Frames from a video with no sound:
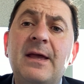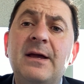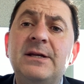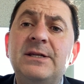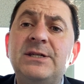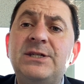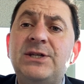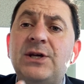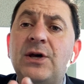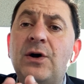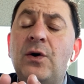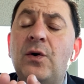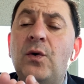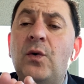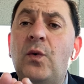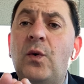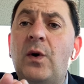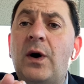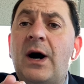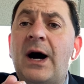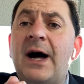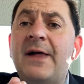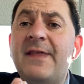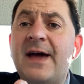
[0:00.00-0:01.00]

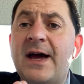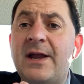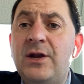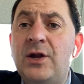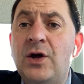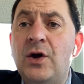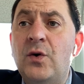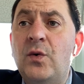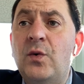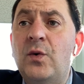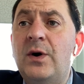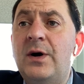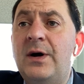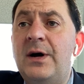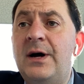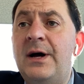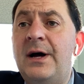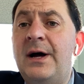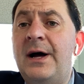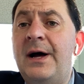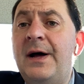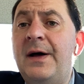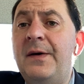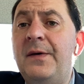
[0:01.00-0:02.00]
So on that
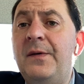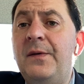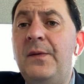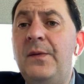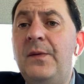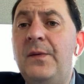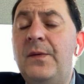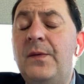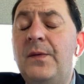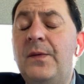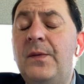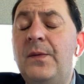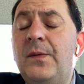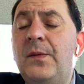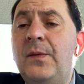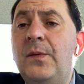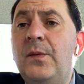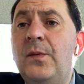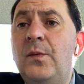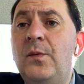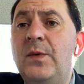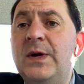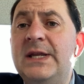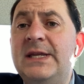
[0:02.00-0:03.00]
note,
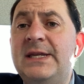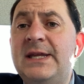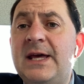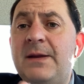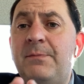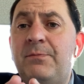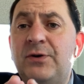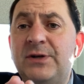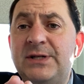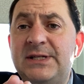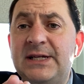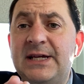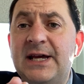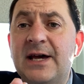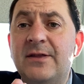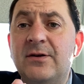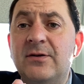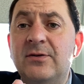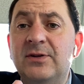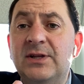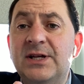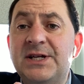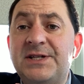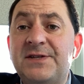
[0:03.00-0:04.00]
we did put
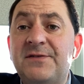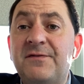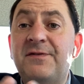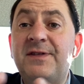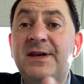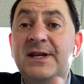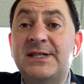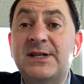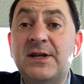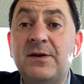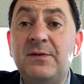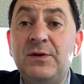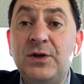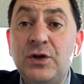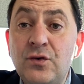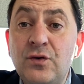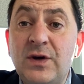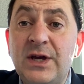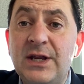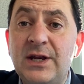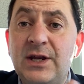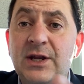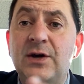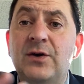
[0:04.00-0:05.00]
together a list of things that you
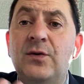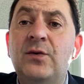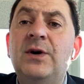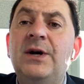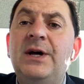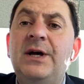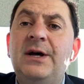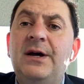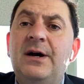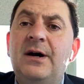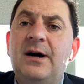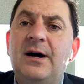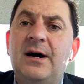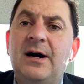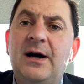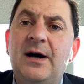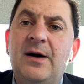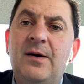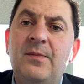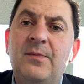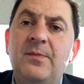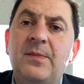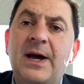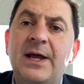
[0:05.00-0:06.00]
can do.
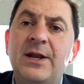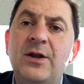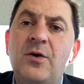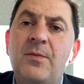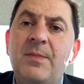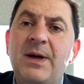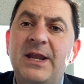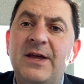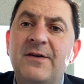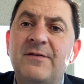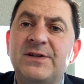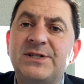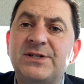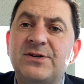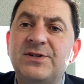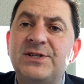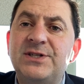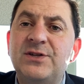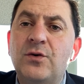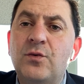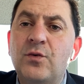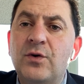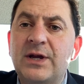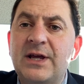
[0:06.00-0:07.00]
I know many of us are
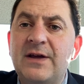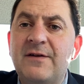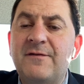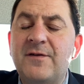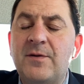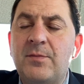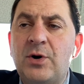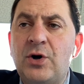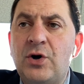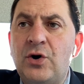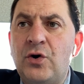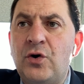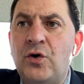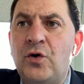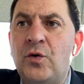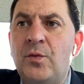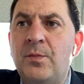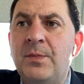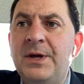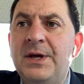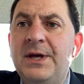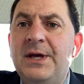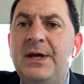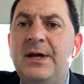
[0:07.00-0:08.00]
still working from
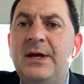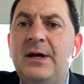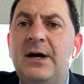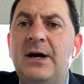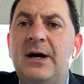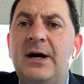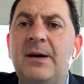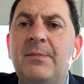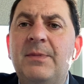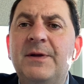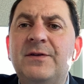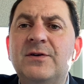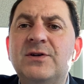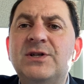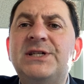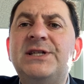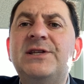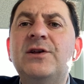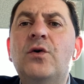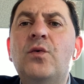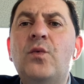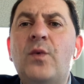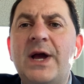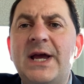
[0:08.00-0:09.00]
home, but there's
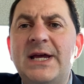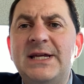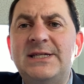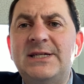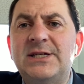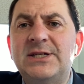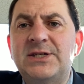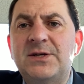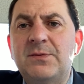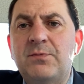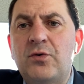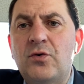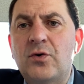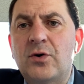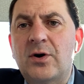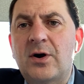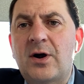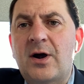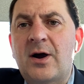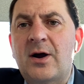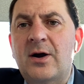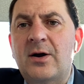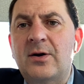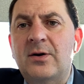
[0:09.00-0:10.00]
still ways to support
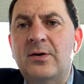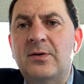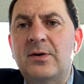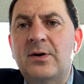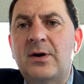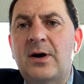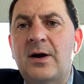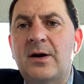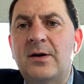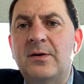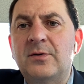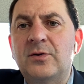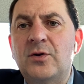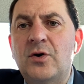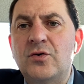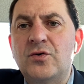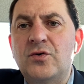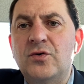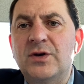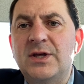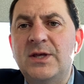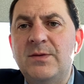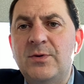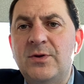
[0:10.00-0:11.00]
our
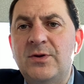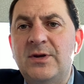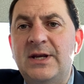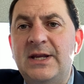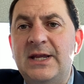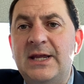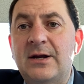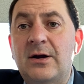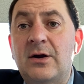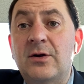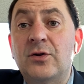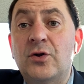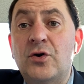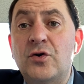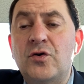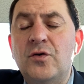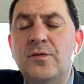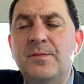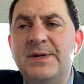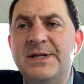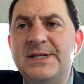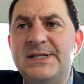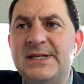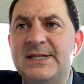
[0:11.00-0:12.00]
local community and our local
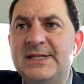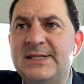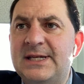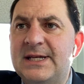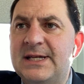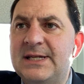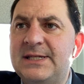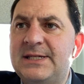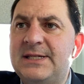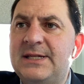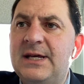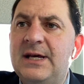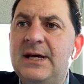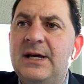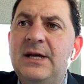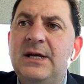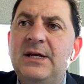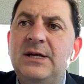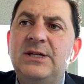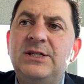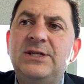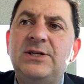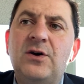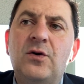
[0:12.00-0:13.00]
businesses.
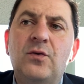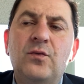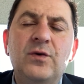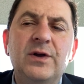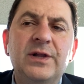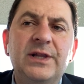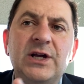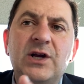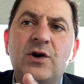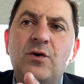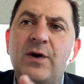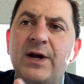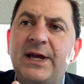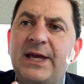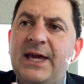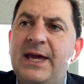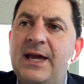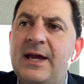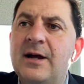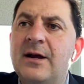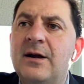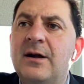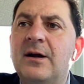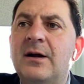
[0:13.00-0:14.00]
So really quick
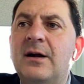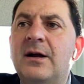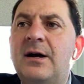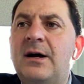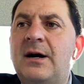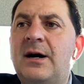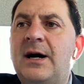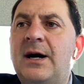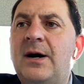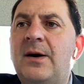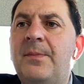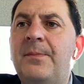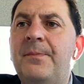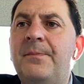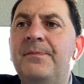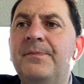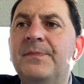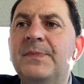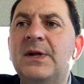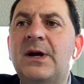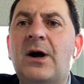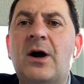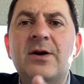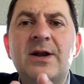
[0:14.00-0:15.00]
here,
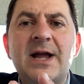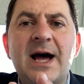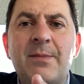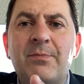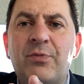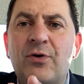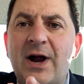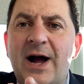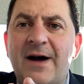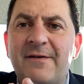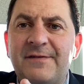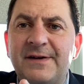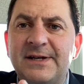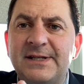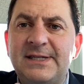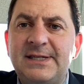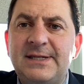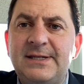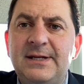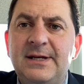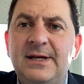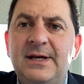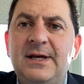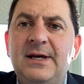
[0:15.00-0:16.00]
our
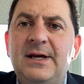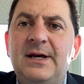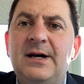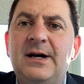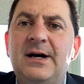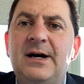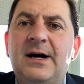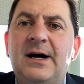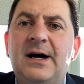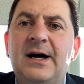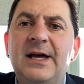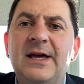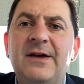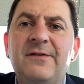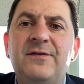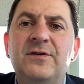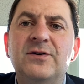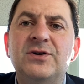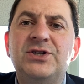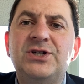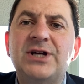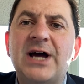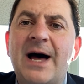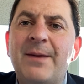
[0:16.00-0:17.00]
nonprofits. If
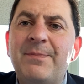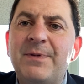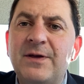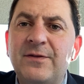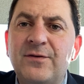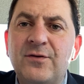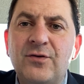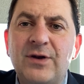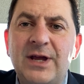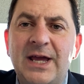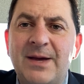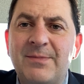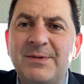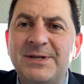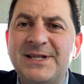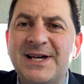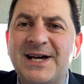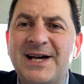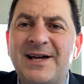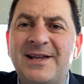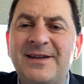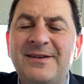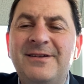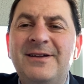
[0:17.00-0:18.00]
you're shopping through
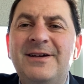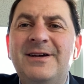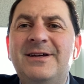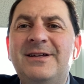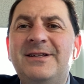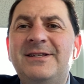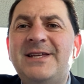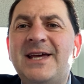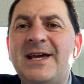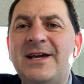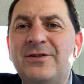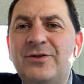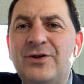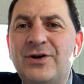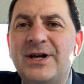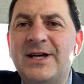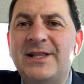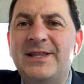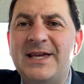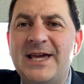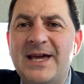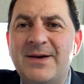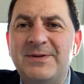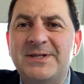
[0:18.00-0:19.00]
Amazon, take a look
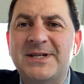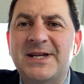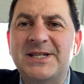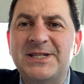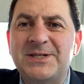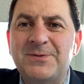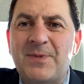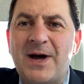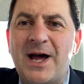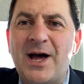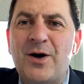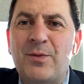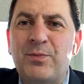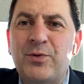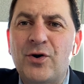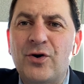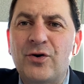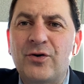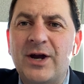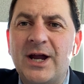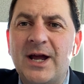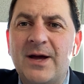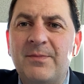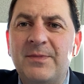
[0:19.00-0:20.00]
at the Amazon Smile
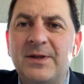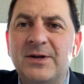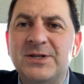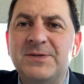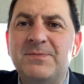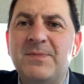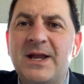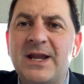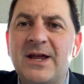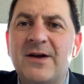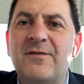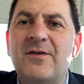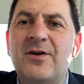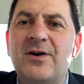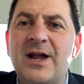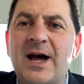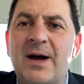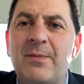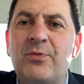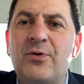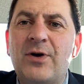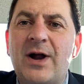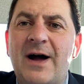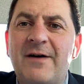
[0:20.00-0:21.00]
program. There's many of our
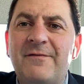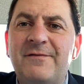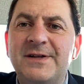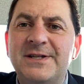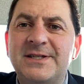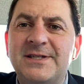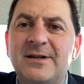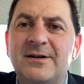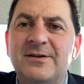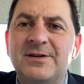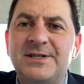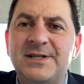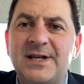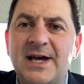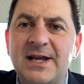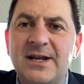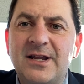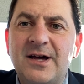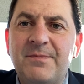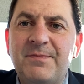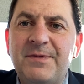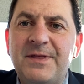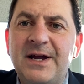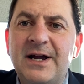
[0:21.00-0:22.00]
nonprofits that are signed
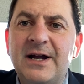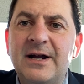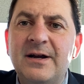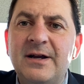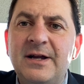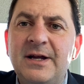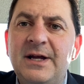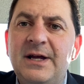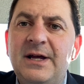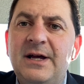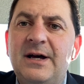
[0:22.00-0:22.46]
up there.